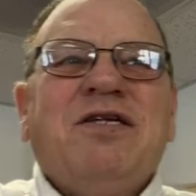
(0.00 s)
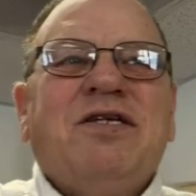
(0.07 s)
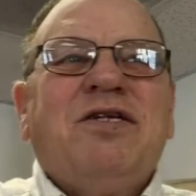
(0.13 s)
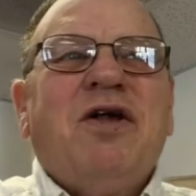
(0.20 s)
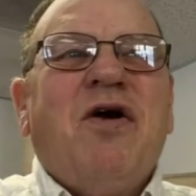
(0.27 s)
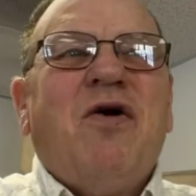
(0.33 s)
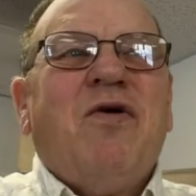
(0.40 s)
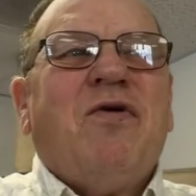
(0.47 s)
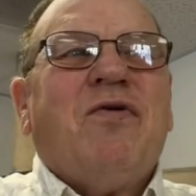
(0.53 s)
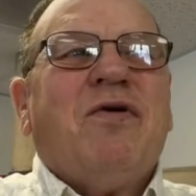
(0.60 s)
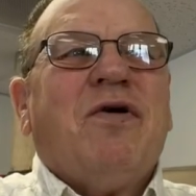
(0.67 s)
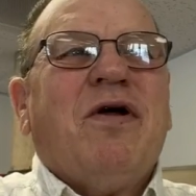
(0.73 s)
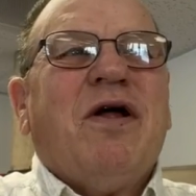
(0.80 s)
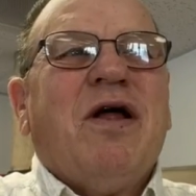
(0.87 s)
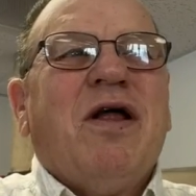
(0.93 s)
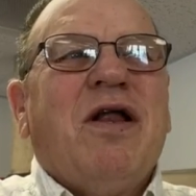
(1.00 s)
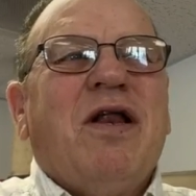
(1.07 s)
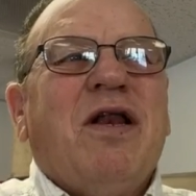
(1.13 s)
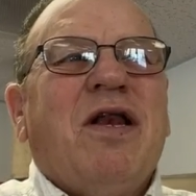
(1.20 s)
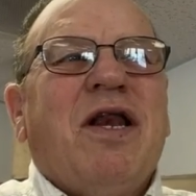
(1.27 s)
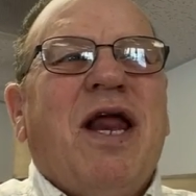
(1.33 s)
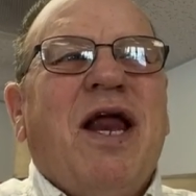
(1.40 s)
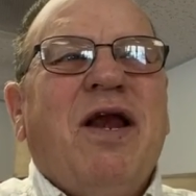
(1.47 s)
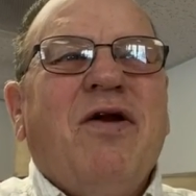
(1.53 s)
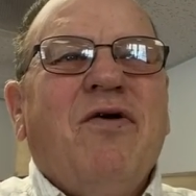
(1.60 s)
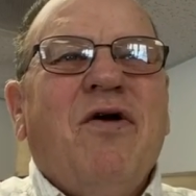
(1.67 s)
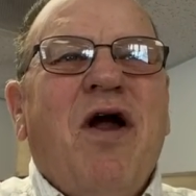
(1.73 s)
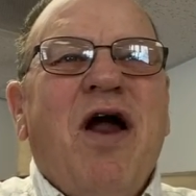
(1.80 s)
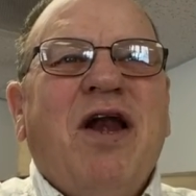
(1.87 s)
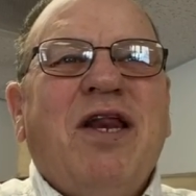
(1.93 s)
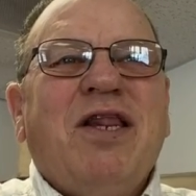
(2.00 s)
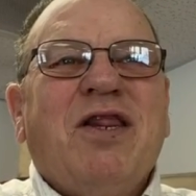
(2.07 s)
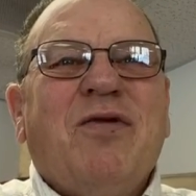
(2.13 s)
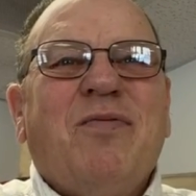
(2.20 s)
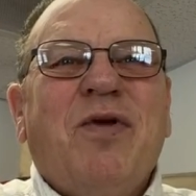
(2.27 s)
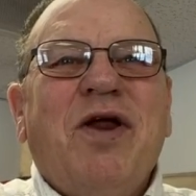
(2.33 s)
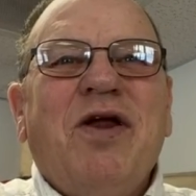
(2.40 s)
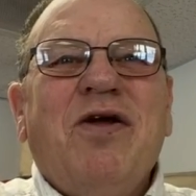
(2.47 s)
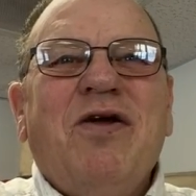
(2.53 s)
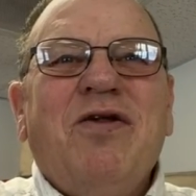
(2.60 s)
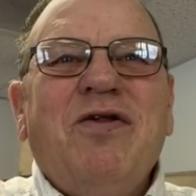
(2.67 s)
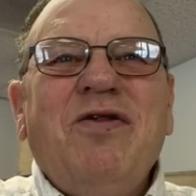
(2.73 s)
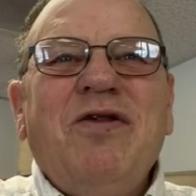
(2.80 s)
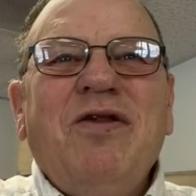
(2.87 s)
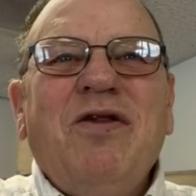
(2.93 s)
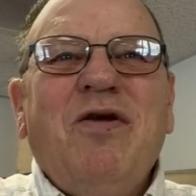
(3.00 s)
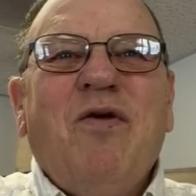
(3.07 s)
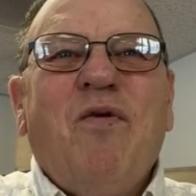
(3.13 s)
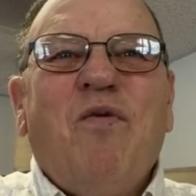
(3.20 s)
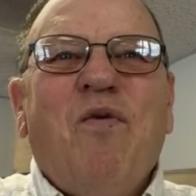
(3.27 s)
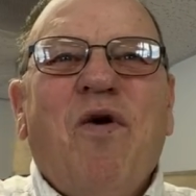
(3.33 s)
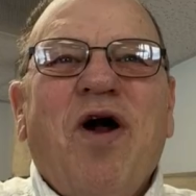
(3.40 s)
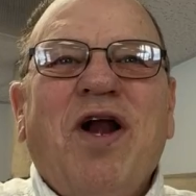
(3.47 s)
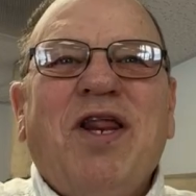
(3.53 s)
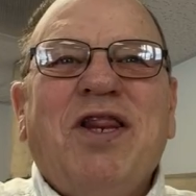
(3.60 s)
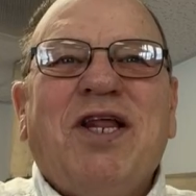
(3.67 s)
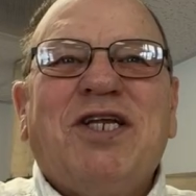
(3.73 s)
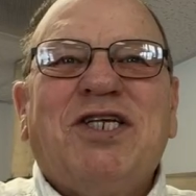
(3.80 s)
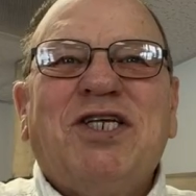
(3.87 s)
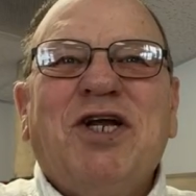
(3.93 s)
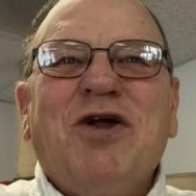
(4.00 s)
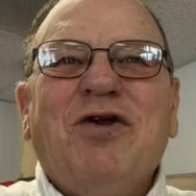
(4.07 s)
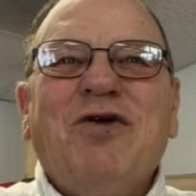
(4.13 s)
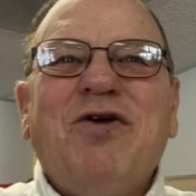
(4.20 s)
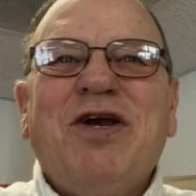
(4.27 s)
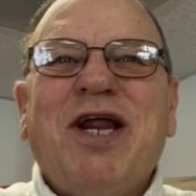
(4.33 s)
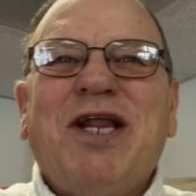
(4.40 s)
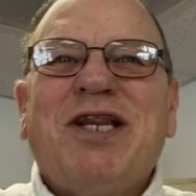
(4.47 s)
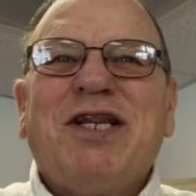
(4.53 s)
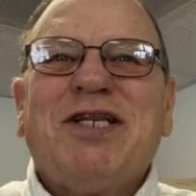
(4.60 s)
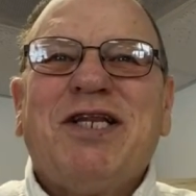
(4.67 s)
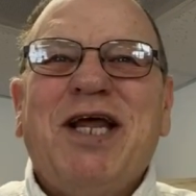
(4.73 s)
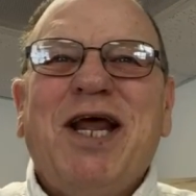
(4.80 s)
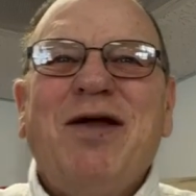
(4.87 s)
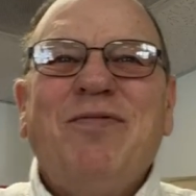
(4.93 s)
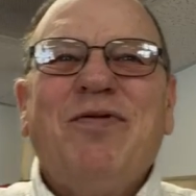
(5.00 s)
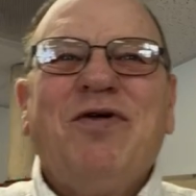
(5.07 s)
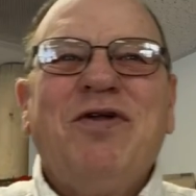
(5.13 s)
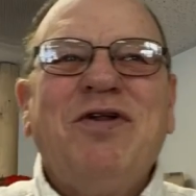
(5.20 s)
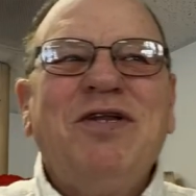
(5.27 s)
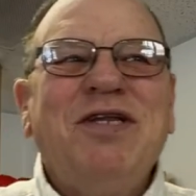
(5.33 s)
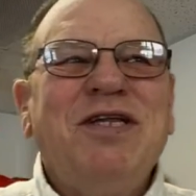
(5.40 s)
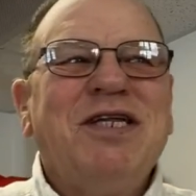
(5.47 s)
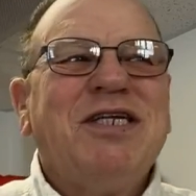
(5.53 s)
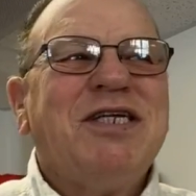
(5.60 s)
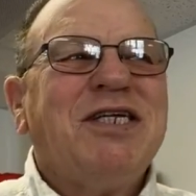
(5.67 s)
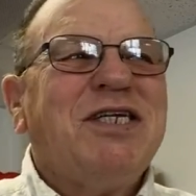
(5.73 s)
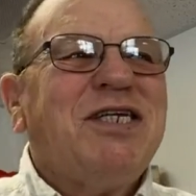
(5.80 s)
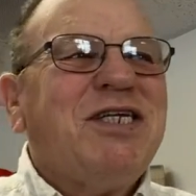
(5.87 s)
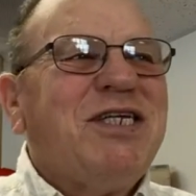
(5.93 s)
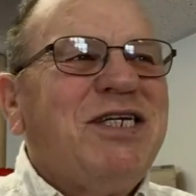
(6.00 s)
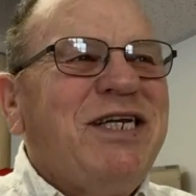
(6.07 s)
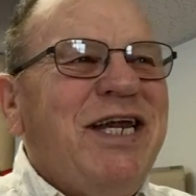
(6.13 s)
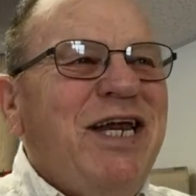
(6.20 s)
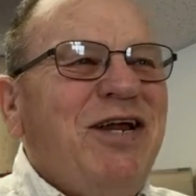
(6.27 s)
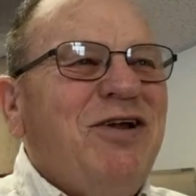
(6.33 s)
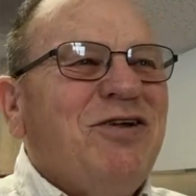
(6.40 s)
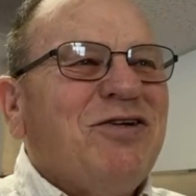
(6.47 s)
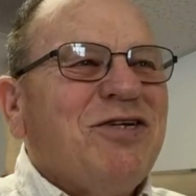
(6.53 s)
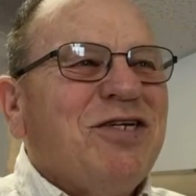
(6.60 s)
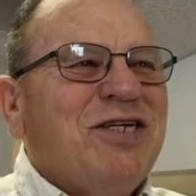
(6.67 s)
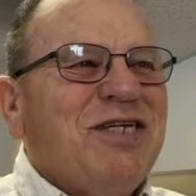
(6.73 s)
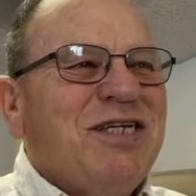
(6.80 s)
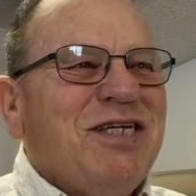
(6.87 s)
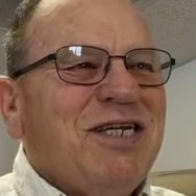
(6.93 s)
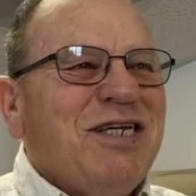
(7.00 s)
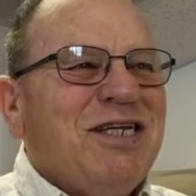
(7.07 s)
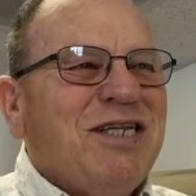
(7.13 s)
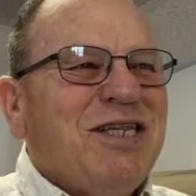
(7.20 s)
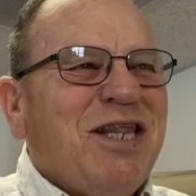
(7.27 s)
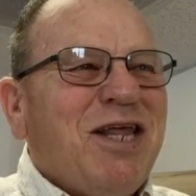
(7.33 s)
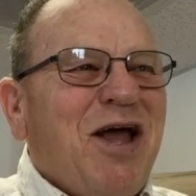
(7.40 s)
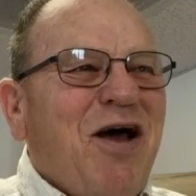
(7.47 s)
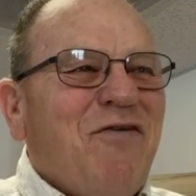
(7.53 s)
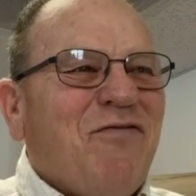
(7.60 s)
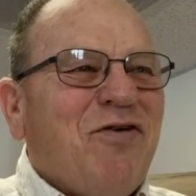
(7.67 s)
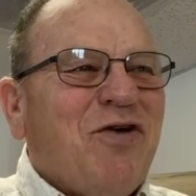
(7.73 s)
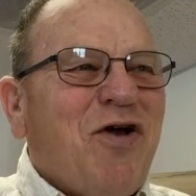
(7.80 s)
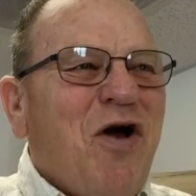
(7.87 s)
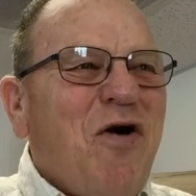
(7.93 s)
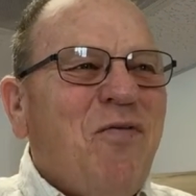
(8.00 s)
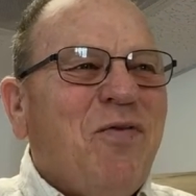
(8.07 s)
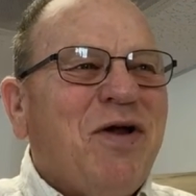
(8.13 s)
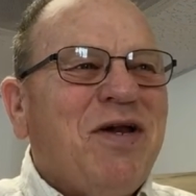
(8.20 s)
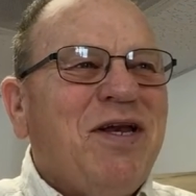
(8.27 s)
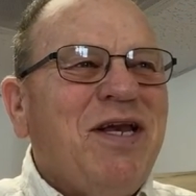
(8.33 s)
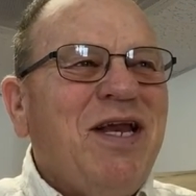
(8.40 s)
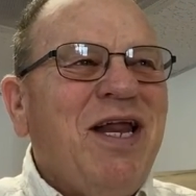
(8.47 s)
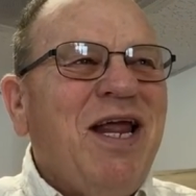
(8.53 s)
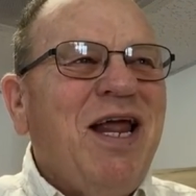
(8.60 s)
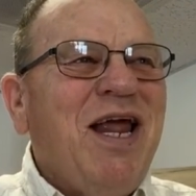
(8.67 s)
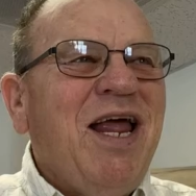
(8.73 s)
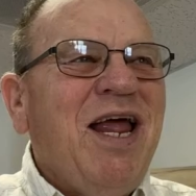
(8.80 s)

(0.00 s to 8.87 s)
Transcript: So later on in the meal, one of the children at the table steals the Afikomen,